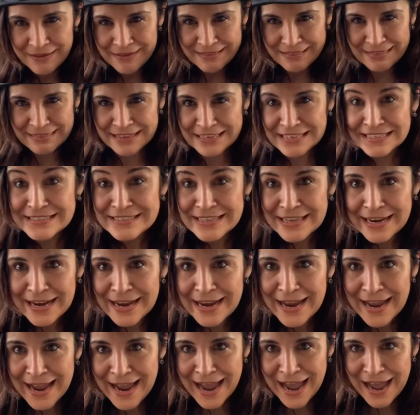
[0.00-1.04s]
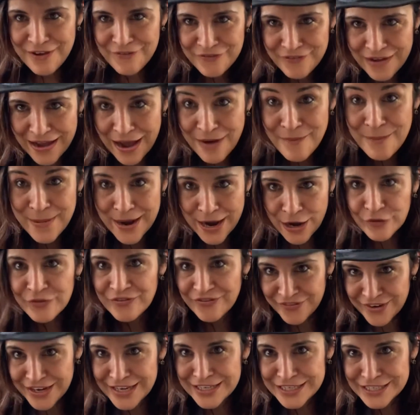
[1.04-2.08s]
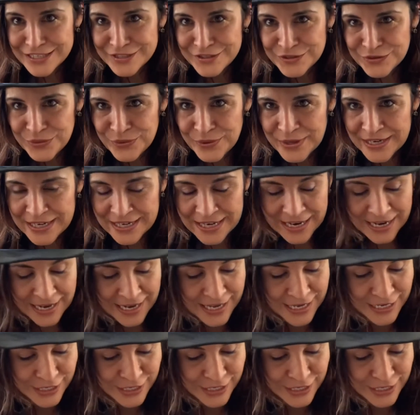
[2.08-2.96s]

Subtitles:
things that I have about Venezuela.